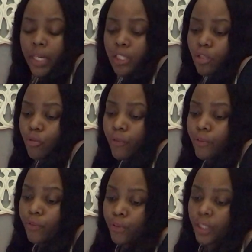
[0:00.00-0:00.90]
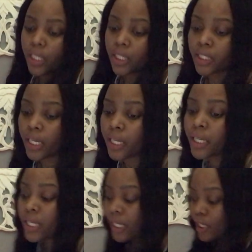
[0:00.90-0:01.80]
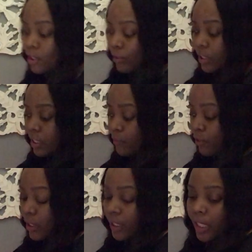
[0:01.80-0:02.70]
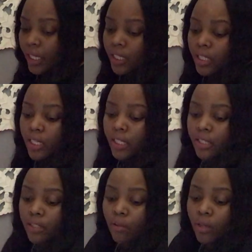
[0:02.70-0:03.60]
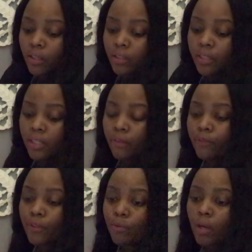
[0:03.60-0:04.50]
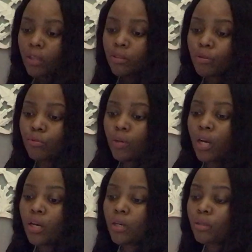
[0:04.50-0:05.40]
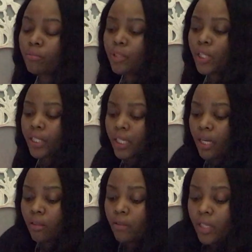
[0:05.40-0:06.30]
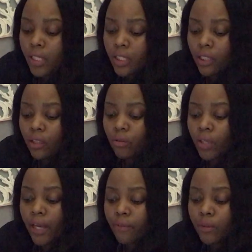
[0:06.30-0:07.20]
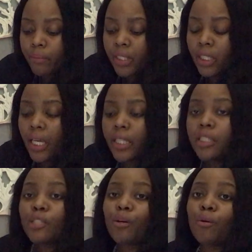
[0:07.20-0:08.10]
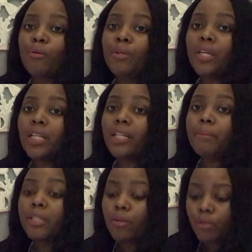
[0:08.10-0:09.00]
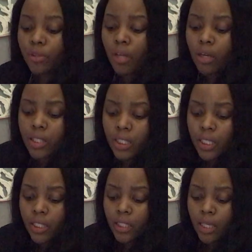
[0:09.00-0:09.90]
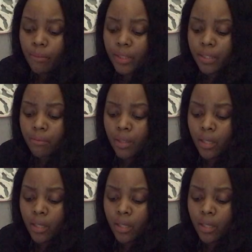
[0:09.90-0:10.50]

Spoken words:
in store for you for the next day. So this is for today. It's still early enough for you all to check it out. A little after midnight. So let me know what you dolls think in the comment